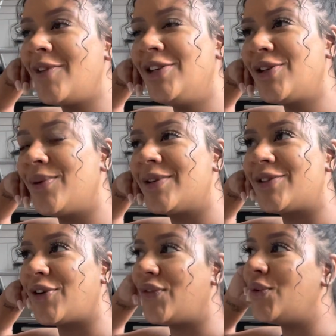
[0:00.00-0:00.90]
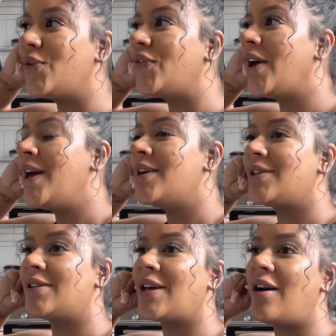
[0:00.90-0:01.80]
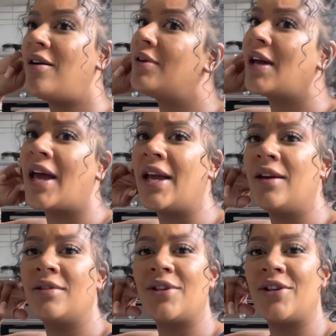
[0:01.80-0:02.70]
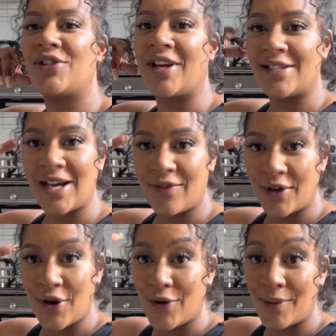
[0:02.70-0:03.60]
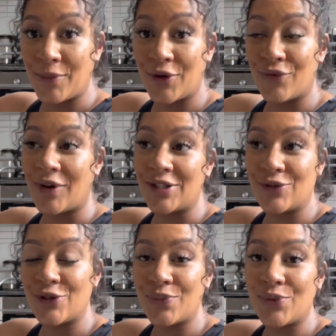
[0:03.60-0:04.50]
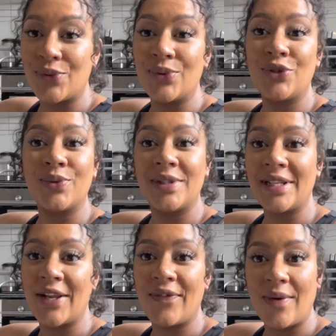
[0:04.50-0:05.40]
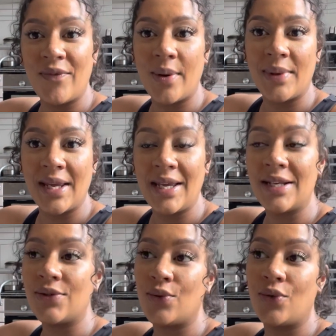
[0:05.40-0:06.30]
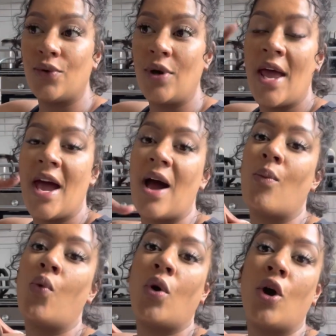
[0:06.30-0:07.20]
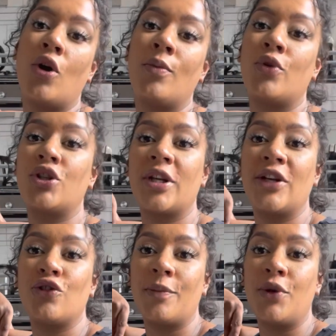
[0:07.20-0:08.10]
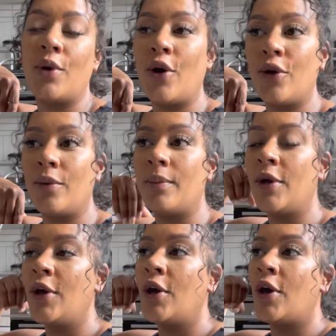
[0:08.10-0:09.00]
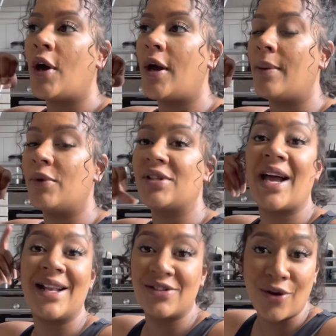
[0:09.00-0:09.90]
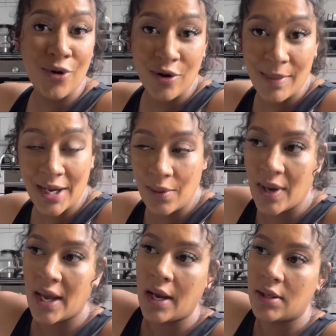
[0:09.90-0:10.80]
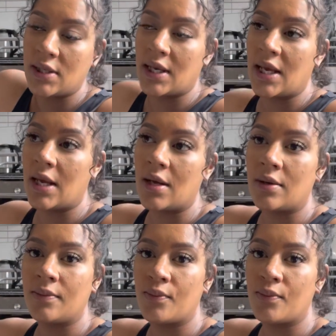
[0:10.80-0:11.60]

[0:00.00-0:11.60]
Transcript: so on and so forth. So I was like, oh, okay. So I was just like to Aaron, oh, I'm gonna run to the hospital. Do you want to stay at the farm for the kids or and walk home, or should I drop you home? Because I had to go home anyway to get